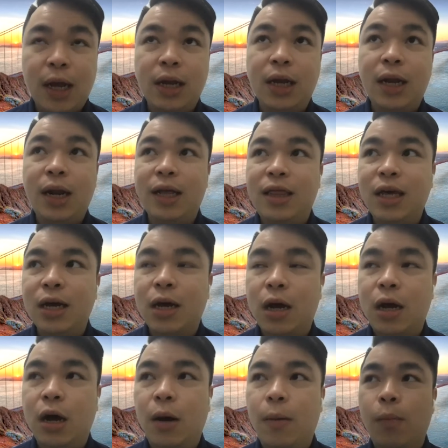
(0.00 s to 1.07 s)
And then I think
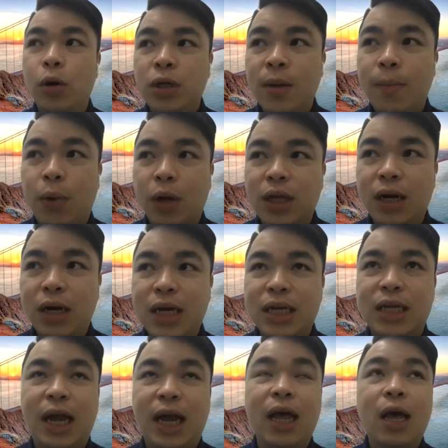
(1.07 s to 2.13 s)
most importantly
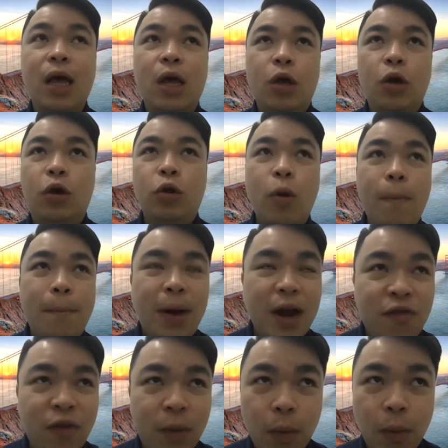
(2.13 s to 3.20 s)
is that you don't buy
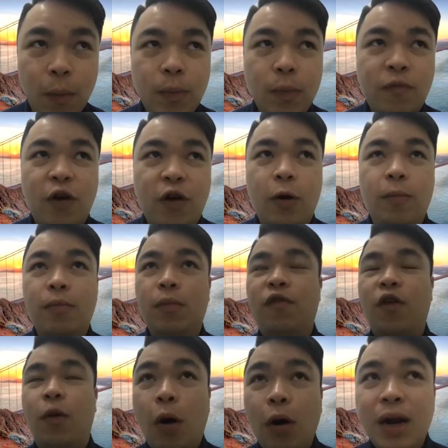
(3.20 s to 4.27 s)
from
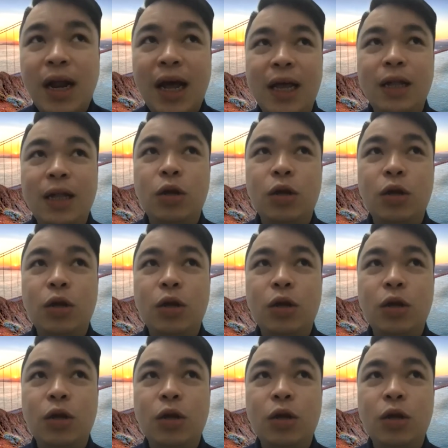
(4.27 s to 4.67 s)
online.